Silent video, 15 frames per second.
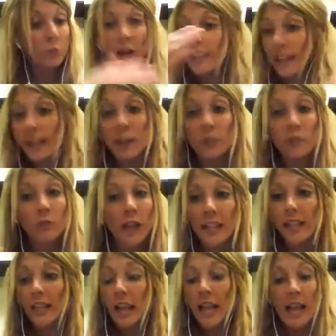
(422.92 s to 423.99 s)
writing and
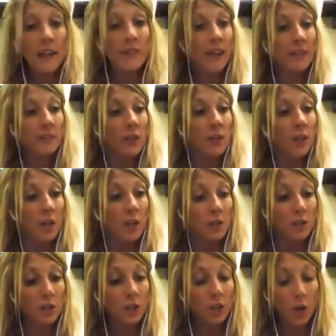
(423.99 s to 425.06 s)
writing, and then,
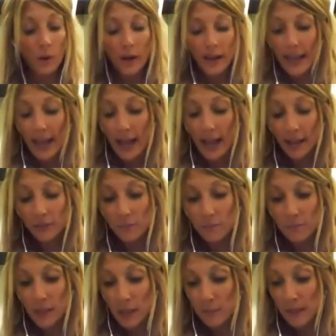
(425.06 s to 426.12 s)
I had
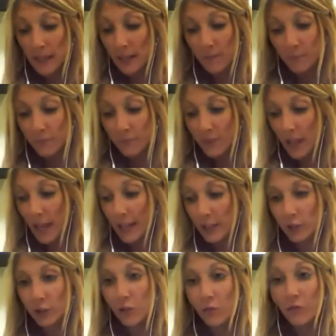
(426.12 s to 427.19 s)
maybe, I
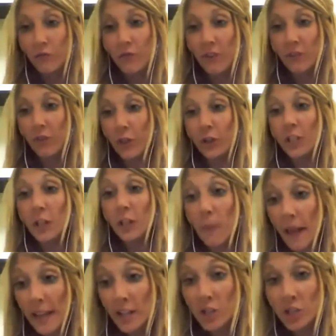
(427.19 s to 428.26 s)
don't know, 30
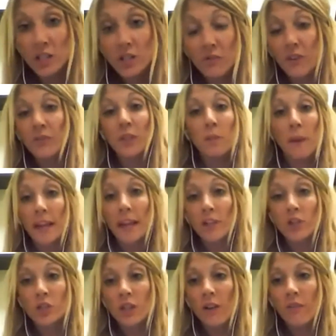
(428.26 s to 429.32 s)
pages, 50
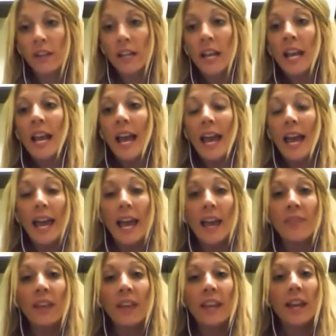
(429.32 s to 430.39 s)
pages of it,
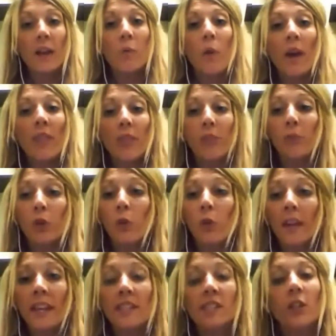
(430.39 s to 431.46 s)
and then I went
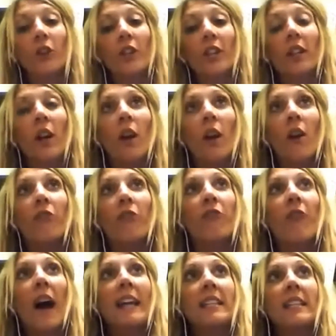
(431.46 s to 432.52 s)
through and I started
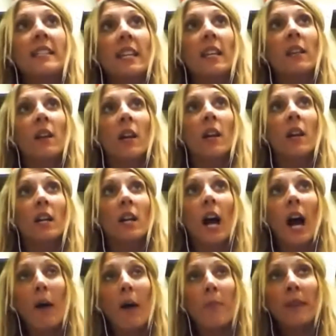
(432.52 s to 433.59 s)
finding
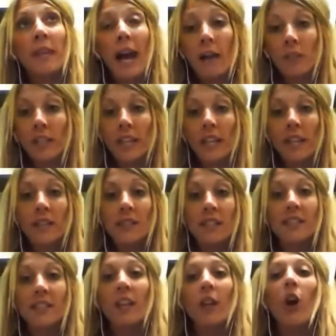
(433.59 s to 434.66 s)
commonalities
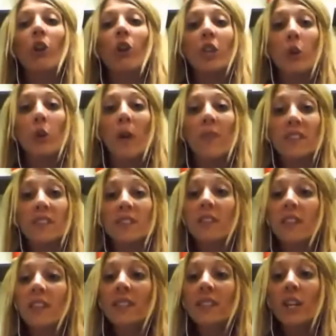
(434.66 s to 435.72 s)
and said, oh, you know what,
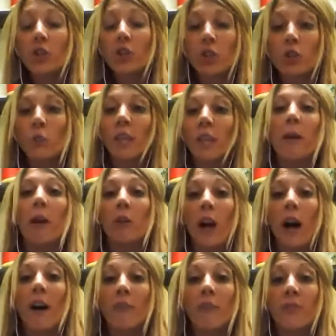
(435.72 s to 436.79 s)
this section is really about
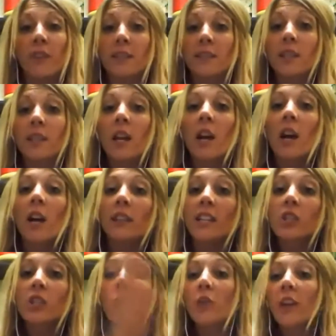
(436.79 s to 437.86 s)
confidence.
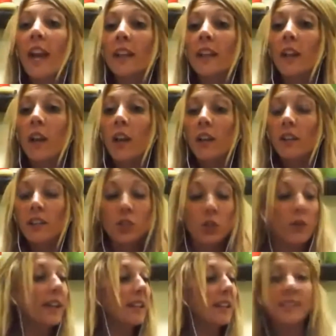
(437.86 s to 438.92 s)
Let's create
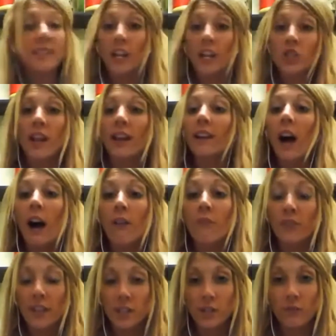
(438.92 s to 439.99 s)
a section on
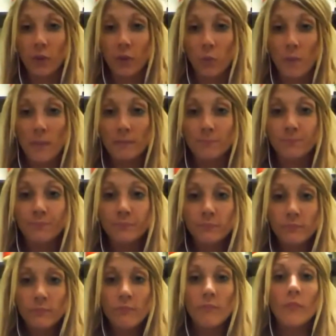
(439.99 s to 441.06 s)
confidence for women.
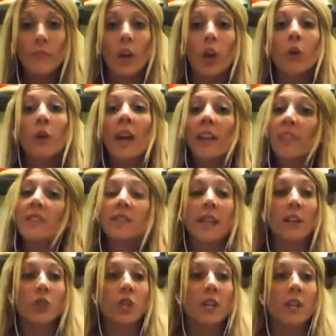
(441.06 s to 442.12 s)
Okay, this
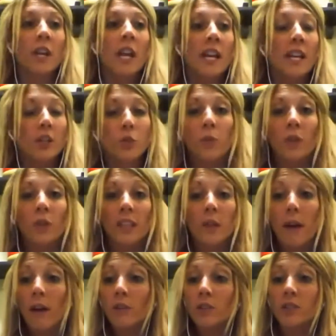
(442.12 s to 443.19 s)
section is
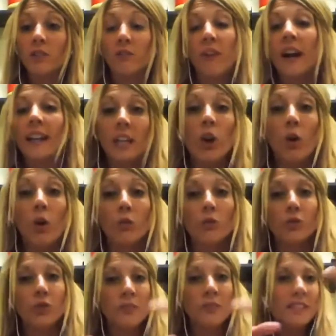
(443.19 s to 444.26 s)
really about defining
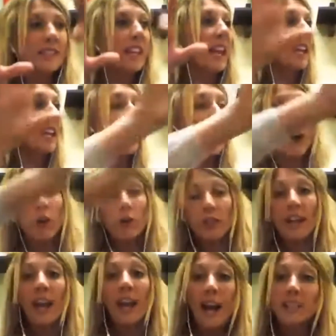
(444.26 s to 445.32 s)
goals. So let's take it out,
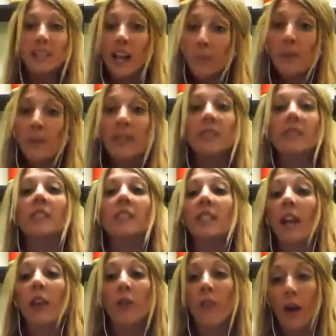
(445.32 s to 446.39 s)
and I pieced it
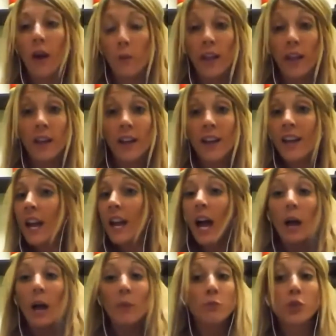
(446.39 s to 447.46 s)
together that way.
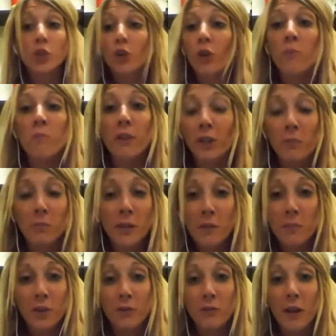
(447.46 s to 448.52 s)
I'm sure a million
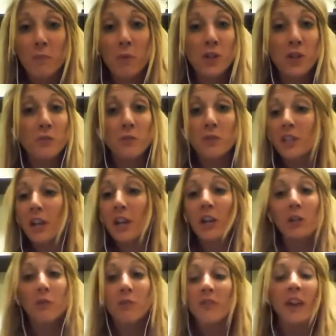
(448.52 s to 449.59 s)
people that write books will tell
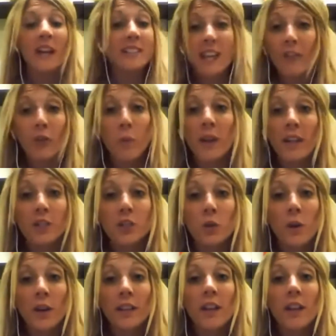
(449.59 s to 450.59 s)
you that that's not the way to do